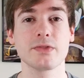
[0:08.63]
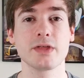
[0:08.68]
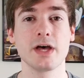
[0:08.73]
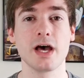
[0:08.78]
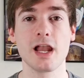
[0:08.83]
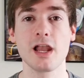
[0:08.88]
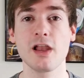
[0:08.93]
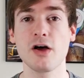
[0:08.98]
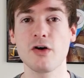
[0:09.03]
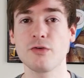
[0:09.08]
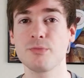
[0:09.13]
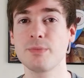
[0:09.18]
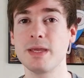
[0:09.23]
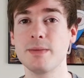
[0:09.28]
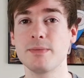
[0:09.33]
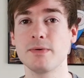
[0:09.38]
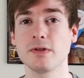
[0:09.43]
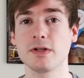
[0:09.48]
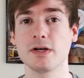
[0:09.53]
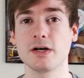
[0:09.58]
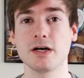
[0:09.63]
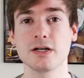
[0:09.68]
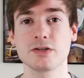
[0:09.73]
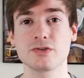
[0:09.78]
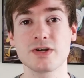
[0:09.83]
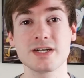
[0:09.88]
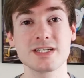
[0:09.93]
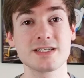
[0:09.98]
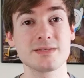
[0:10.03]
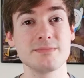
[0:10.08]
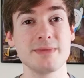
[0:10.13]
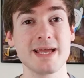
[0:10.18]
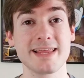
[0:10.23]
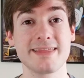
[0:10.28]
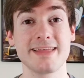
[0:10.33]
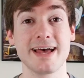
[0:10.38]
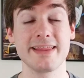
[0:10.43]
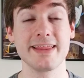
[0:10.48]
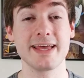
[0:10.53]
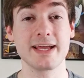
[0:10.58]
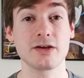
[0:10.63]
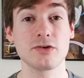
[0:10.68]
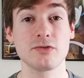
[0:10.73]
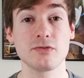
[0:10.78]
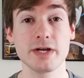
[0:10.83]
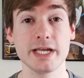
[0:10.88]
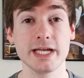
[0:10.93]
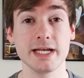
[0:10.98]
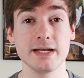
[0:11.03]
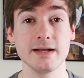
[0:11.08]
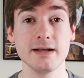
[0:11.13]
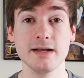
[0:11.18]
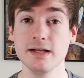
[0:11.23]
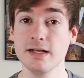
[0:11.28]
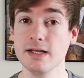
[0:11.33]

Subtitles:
that a lot of people are trying to make that their career.